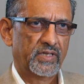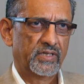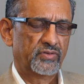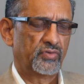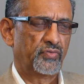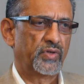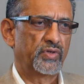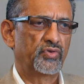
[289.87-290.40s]

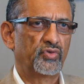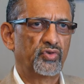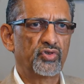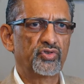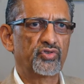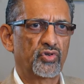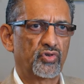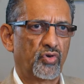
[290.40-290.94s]
So when you
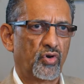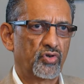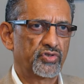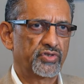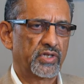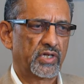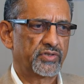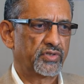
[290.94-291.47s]
use your own
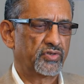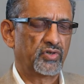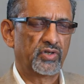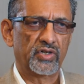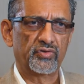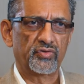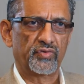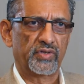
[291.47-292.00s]
cells, you don't
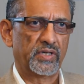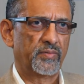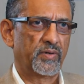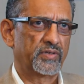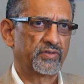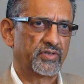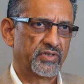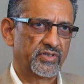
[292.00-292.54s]
have to worry
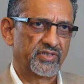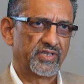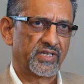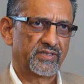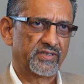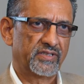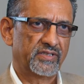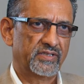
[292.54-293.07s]
about the
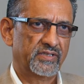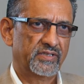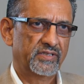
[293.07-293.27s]
rejection.